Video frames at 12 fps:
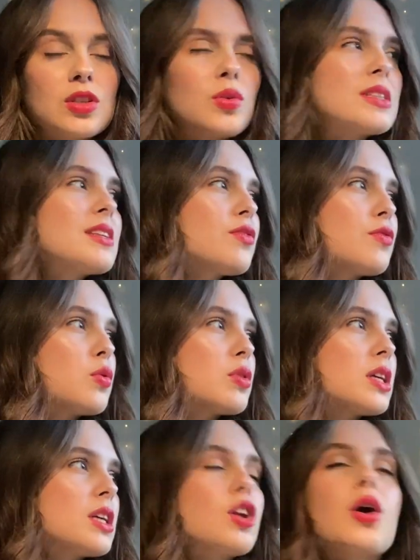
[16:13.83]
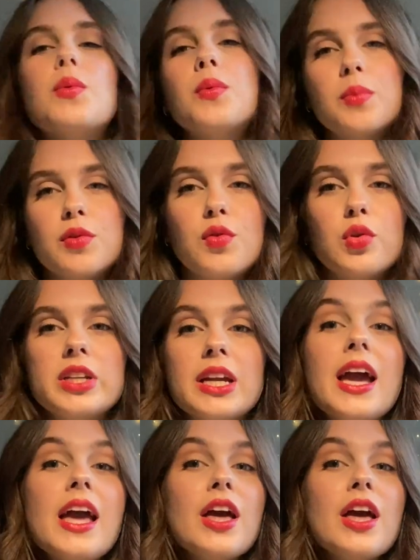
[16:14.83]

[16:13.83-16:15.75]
or is it 4D? No, it wouldn't be 4D.